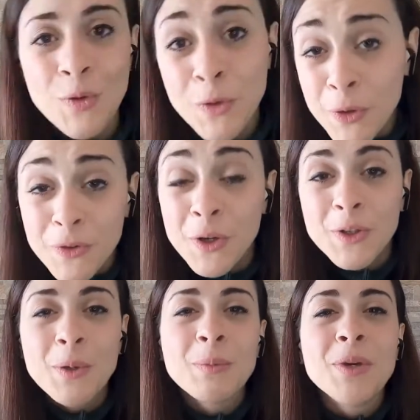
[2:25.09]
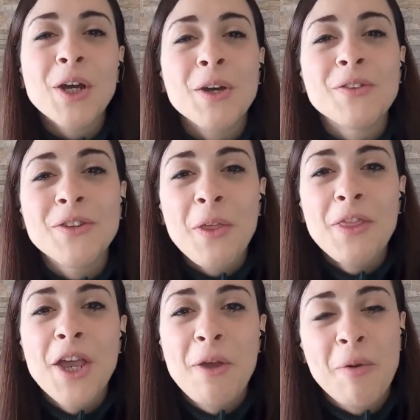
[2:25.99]
Of course not, because
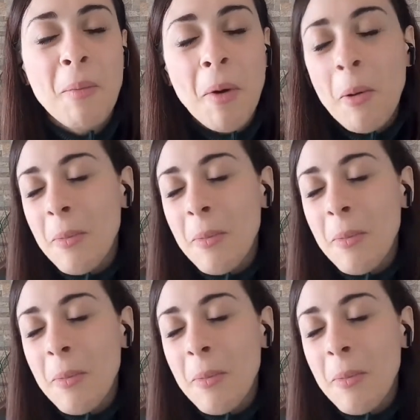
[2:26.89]
something even more